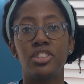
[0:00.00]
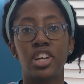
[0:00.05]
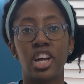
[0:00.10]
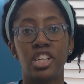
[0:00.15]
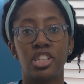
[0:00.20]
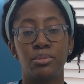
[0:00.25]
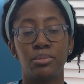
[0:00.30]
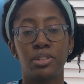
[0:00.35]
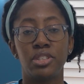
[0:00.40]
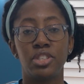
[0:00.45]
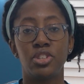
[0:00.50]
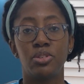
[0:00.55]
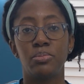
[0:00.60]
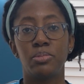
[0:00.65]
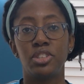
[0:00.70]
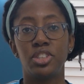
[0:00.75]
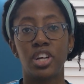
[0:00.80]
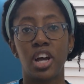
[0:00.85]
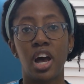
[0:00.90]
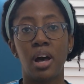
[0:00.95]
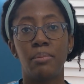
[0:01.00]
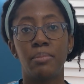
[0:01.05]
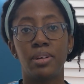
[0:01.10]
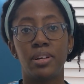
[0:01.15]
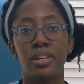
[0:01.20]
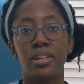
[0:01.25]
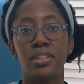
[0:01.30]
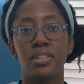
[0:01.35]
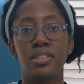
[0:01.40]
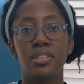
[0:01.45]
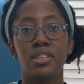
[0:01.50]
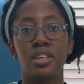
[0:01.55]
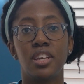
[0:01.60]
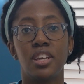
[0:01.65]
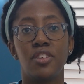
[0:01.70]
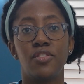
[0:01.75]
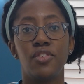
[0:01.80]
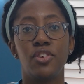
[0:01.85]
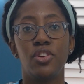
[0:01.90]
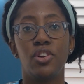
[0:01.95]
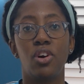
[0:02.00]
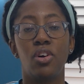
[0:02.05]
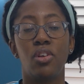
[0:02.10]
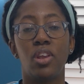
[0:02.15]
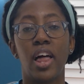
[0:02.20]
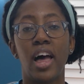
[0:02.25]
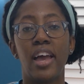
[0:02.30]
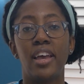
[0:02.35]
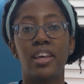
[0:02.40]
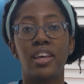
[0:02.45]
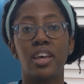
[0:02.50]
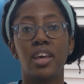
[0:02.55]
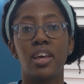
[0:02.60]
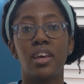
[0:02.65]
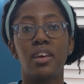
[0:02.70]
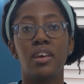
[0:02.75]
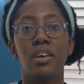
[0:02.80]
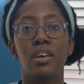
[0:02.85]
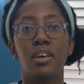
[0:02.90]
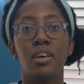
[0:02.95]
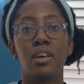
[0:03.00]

change them into pajamas if you don't like it.